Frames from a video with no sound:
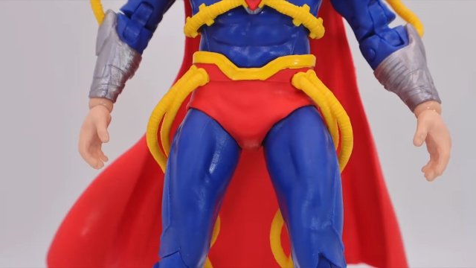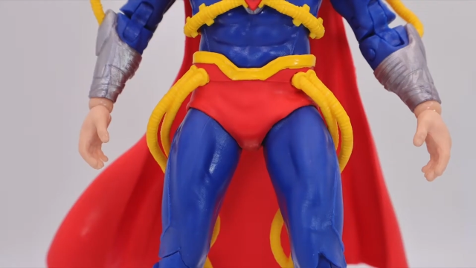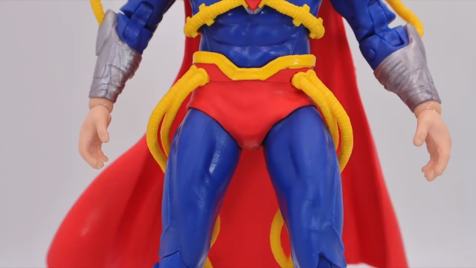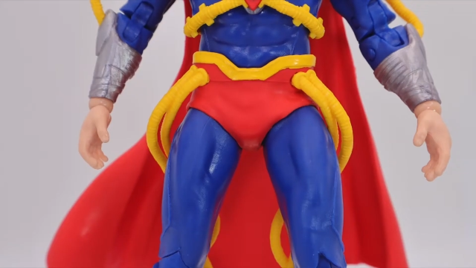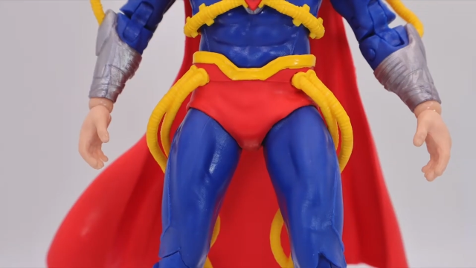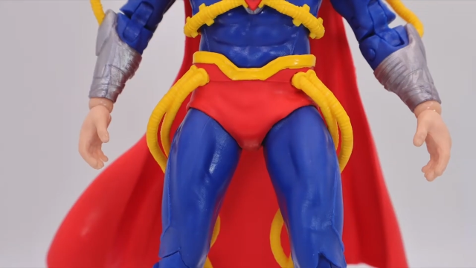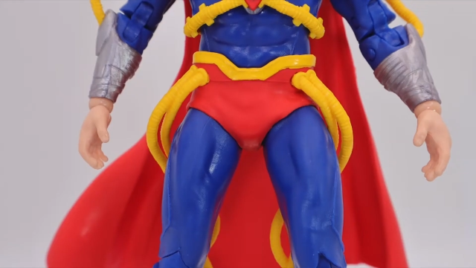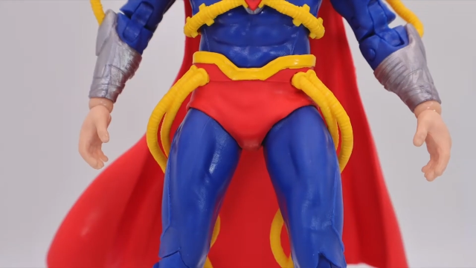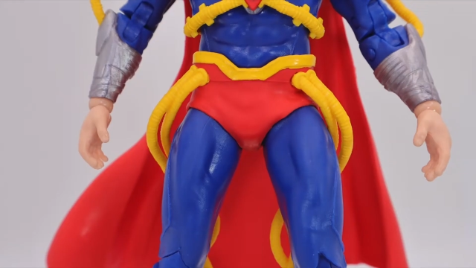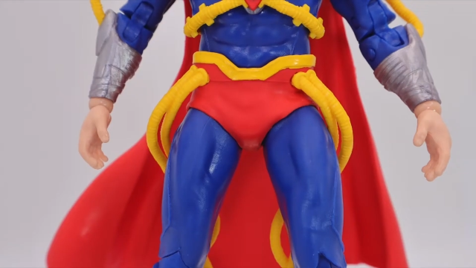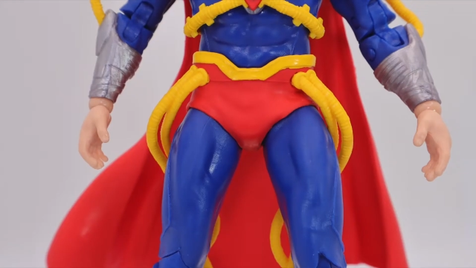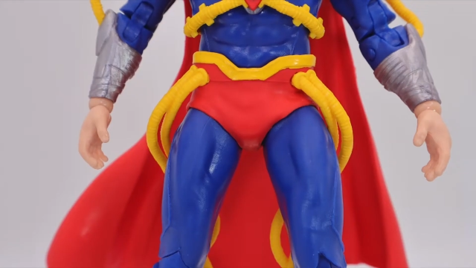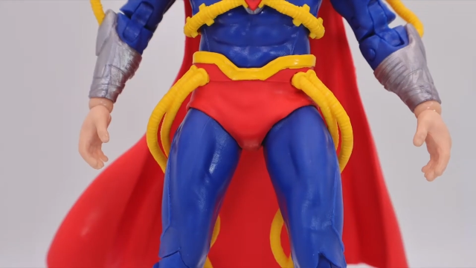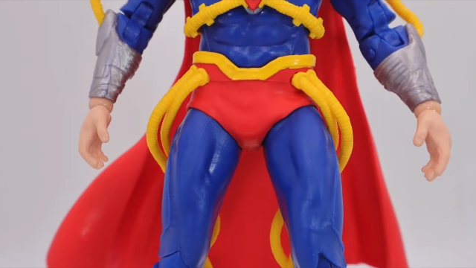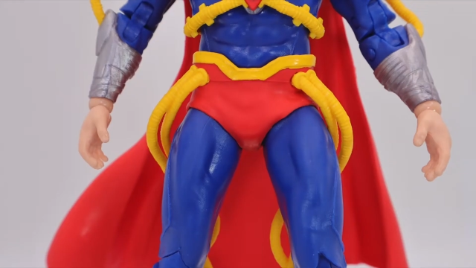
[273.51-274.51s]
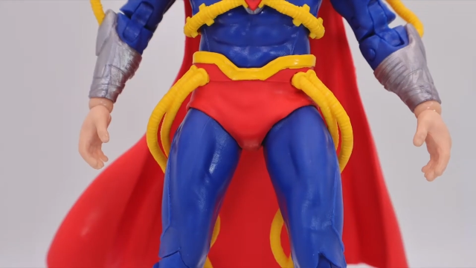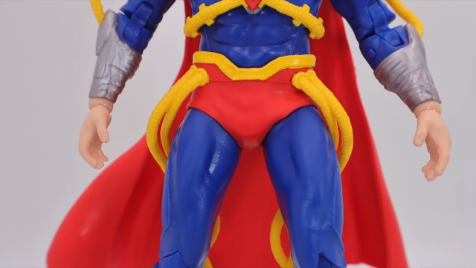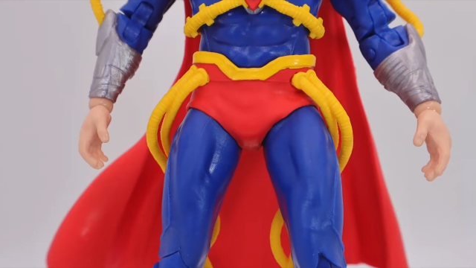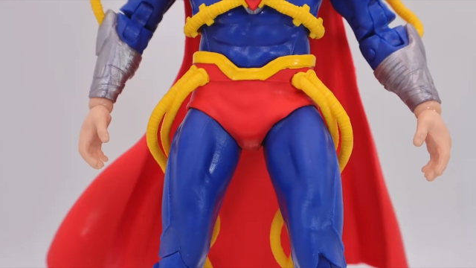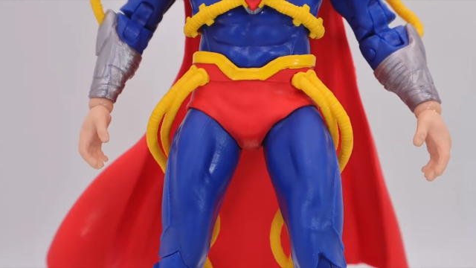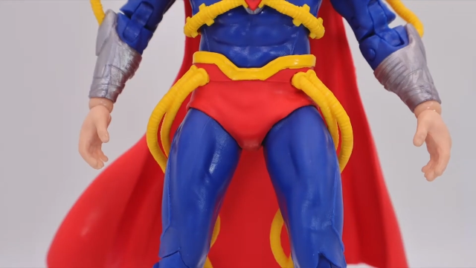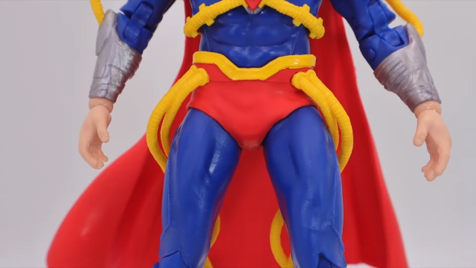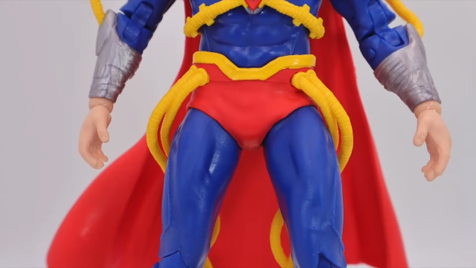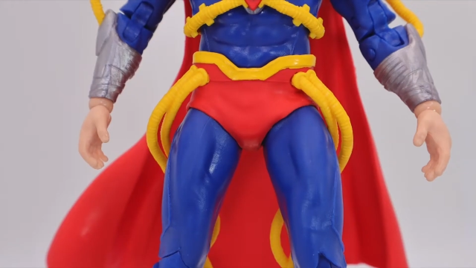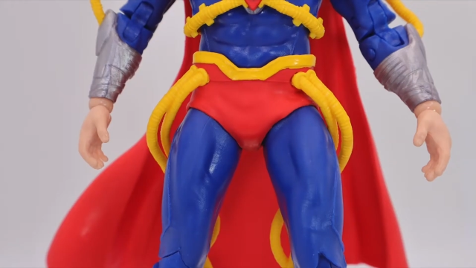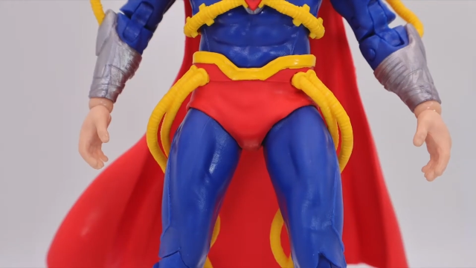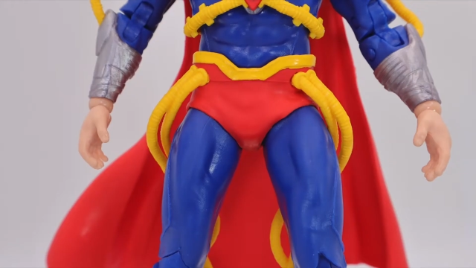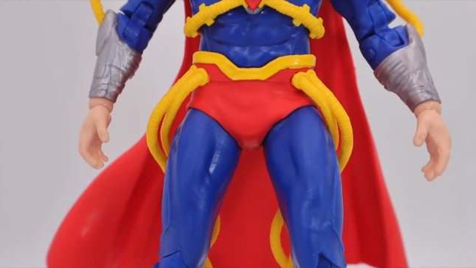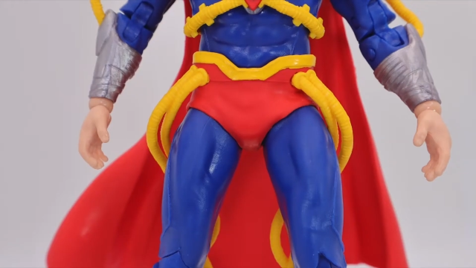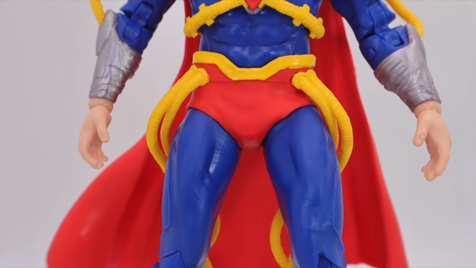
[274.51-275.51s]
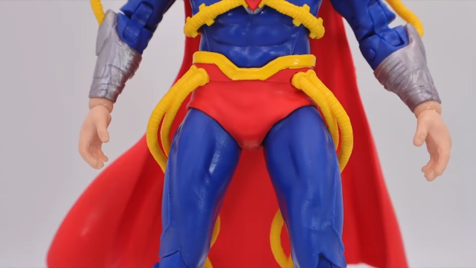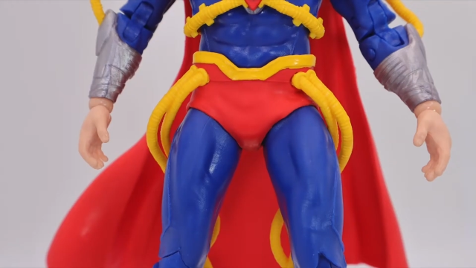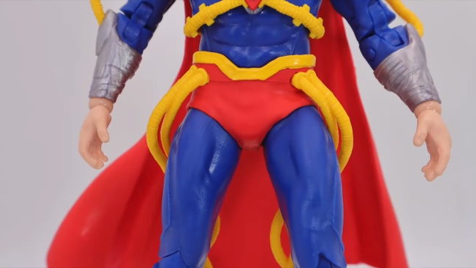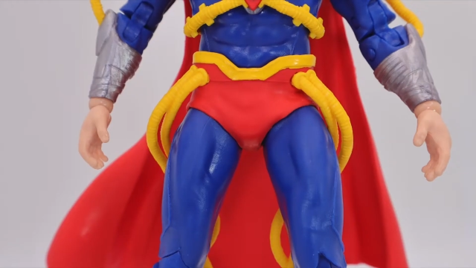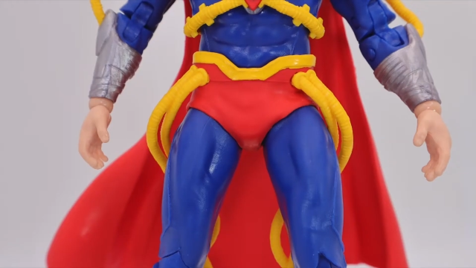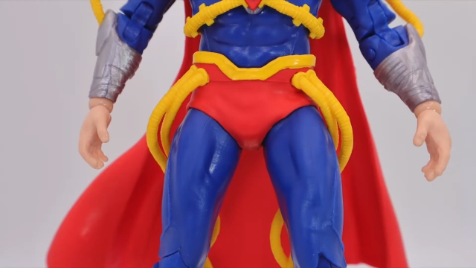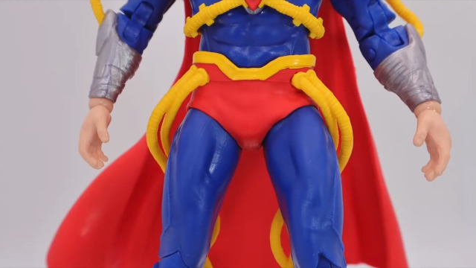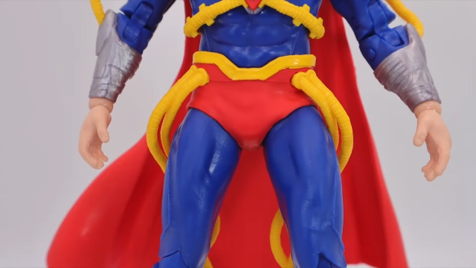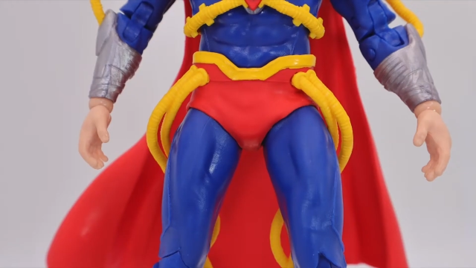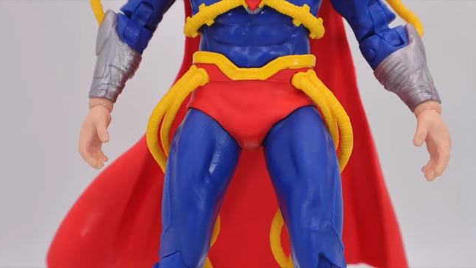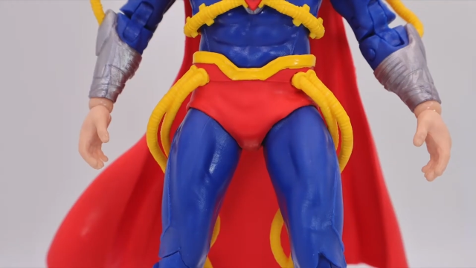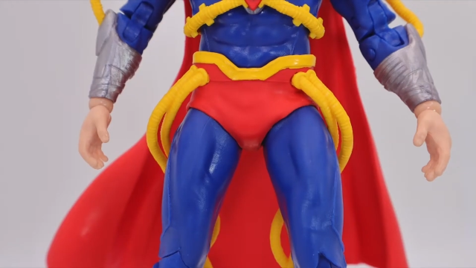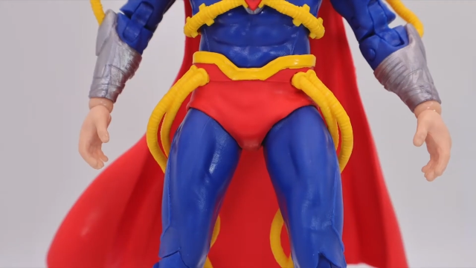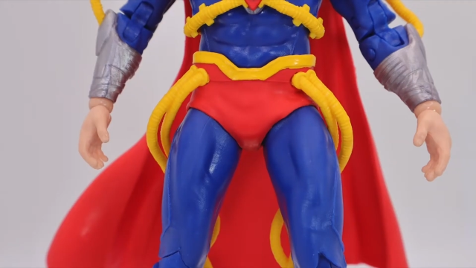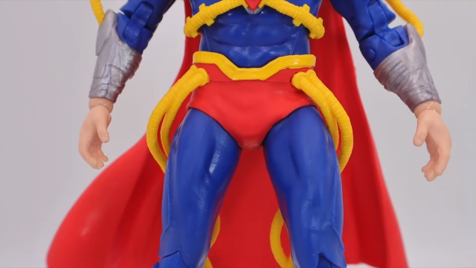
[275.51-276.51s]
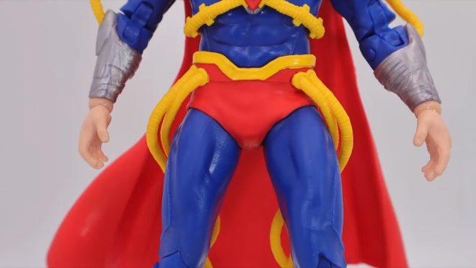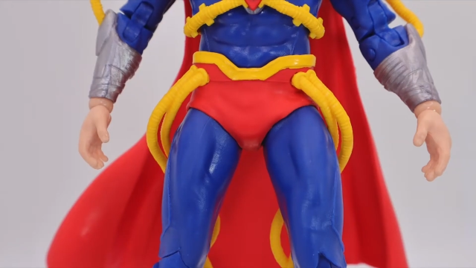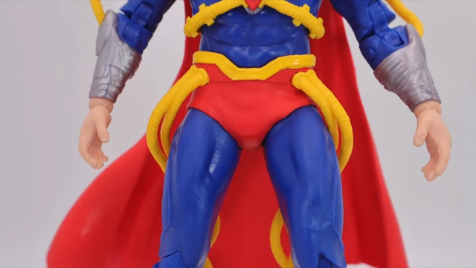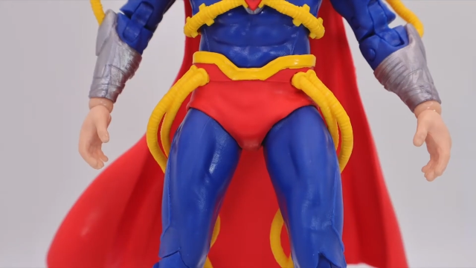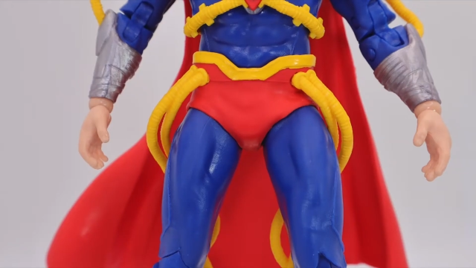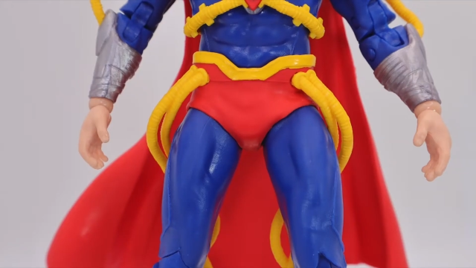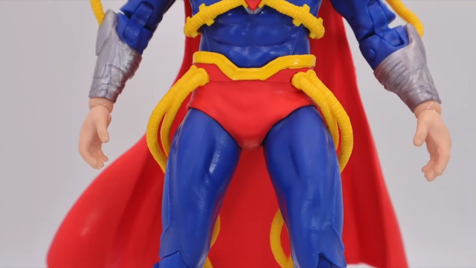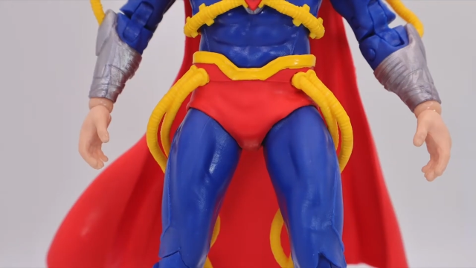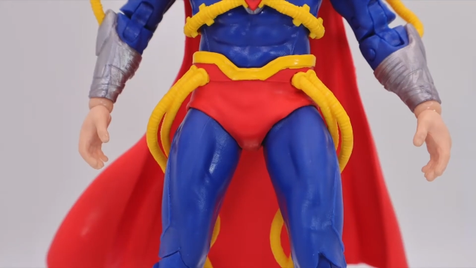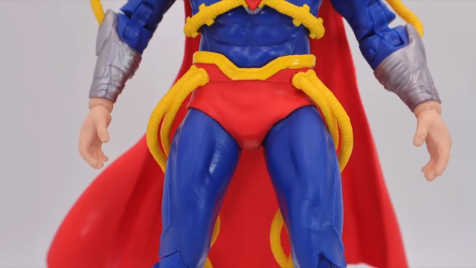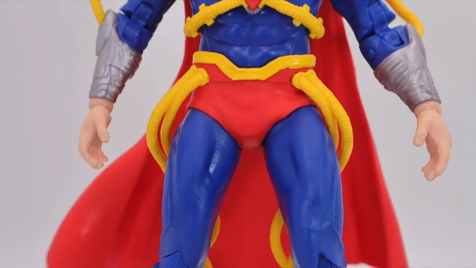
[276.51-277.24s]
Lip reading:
[unreadable: no face in view]